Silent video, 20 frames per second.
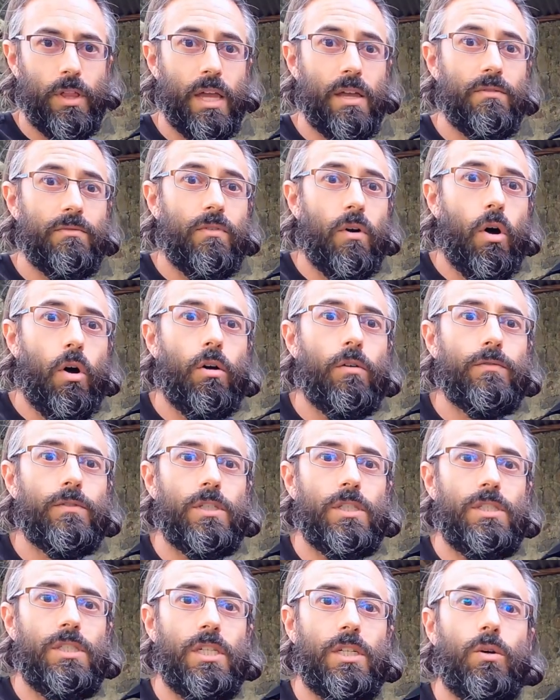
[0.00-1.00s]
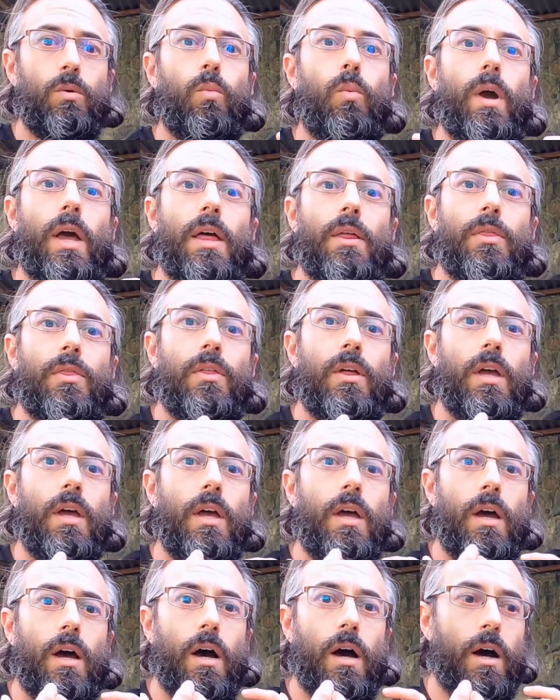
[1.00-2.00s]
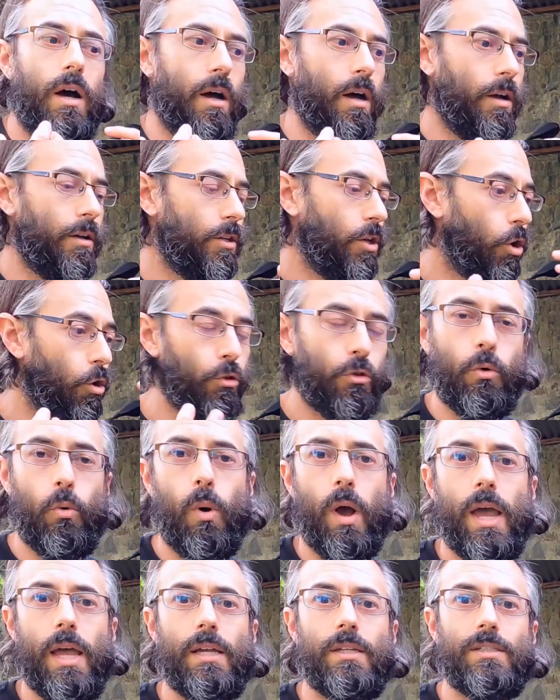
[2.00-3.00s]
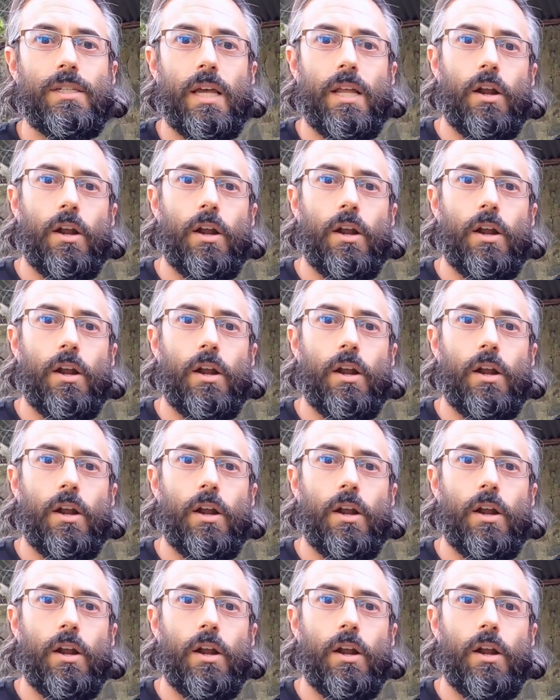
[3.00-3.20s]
They evolved to deal with earthquakes